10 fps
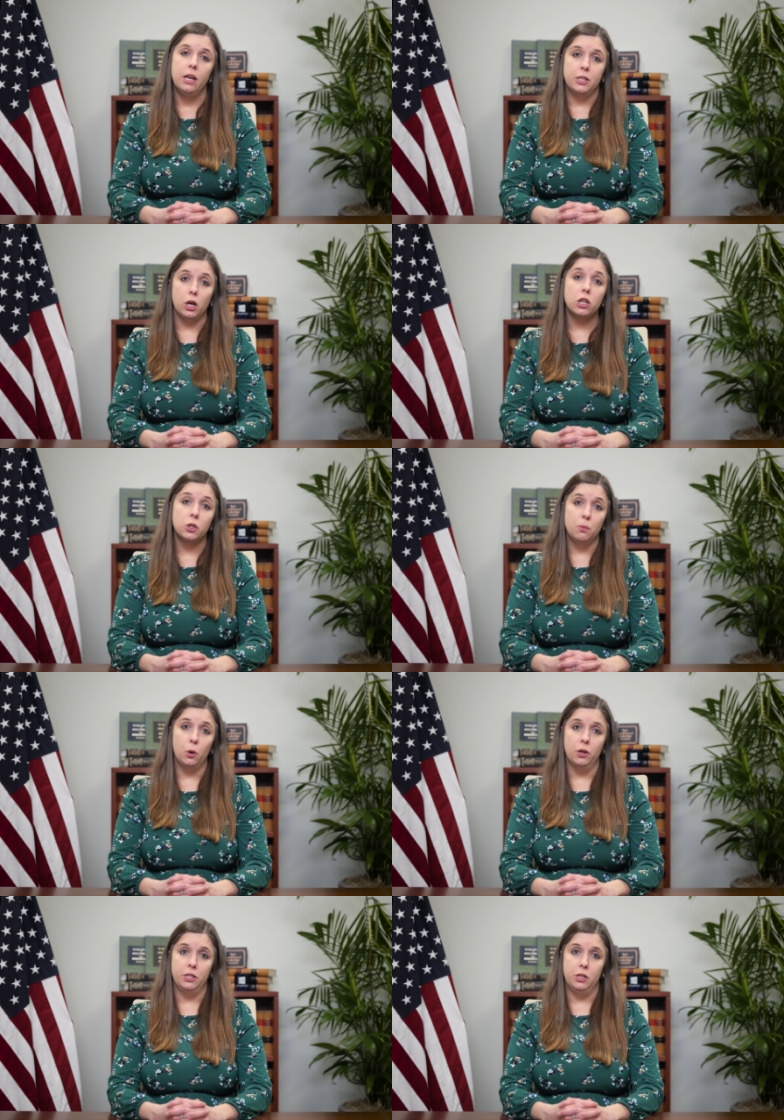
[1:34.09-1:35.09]
It's also
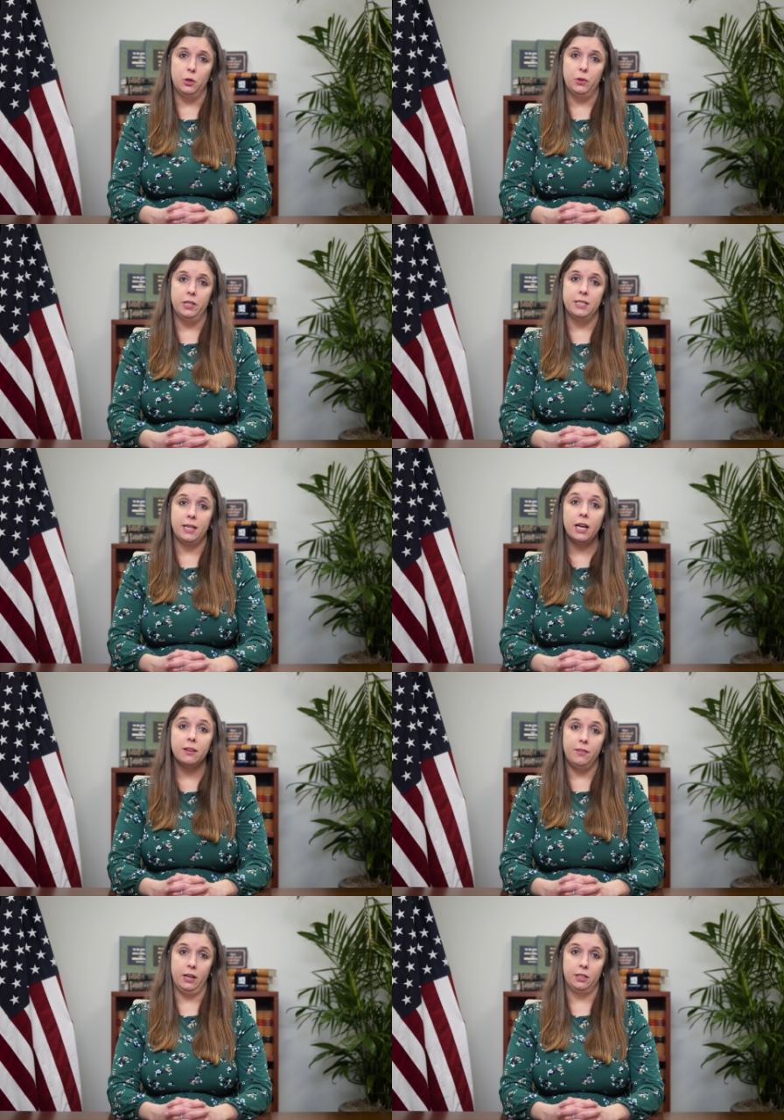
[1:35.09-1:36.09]
important to note that side
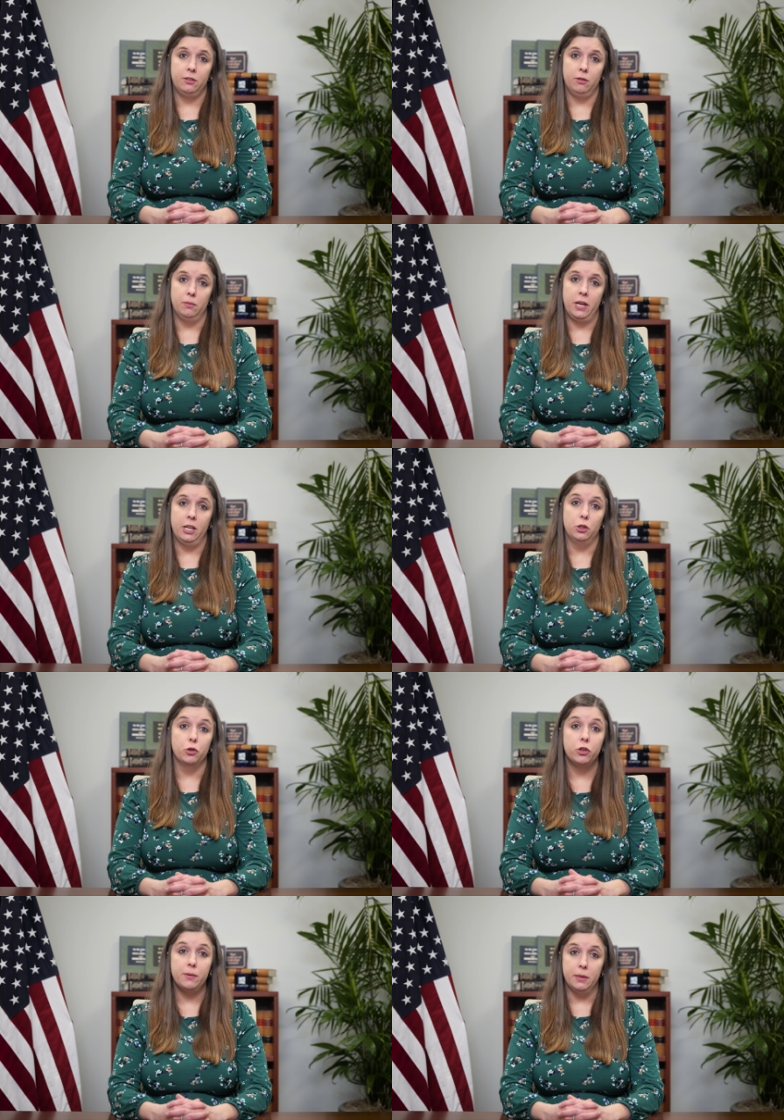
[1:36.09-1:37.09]
effects from cancer
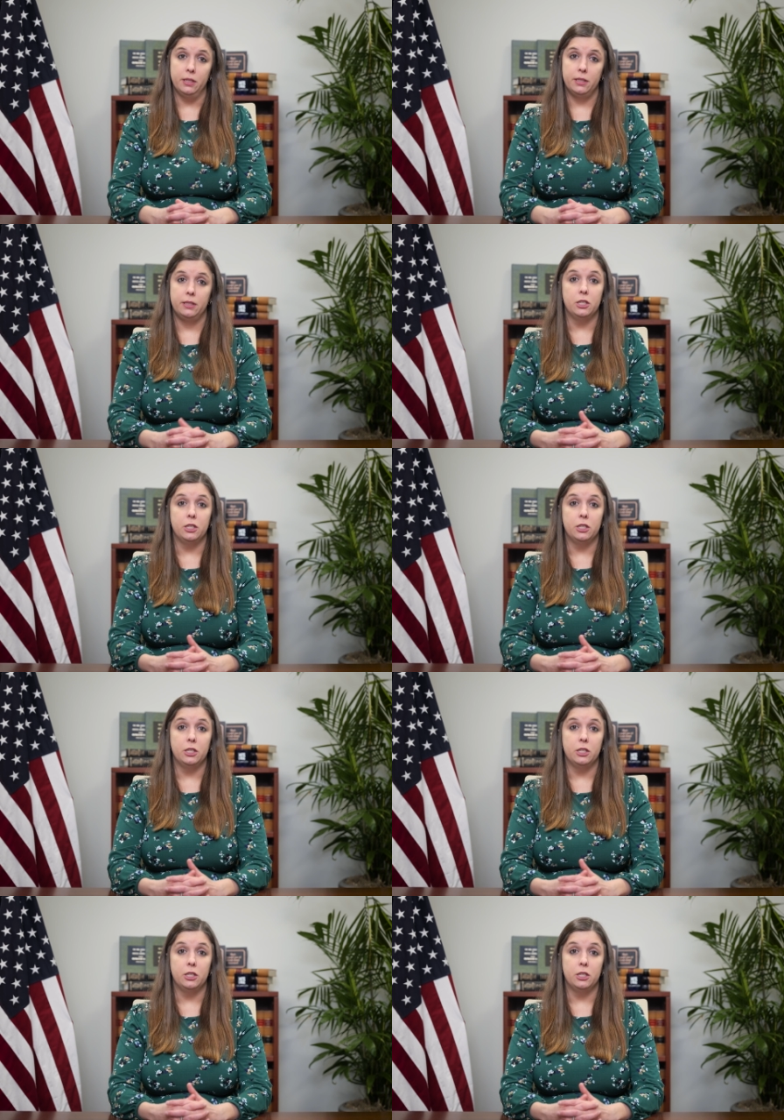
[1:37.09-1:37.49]
treatments,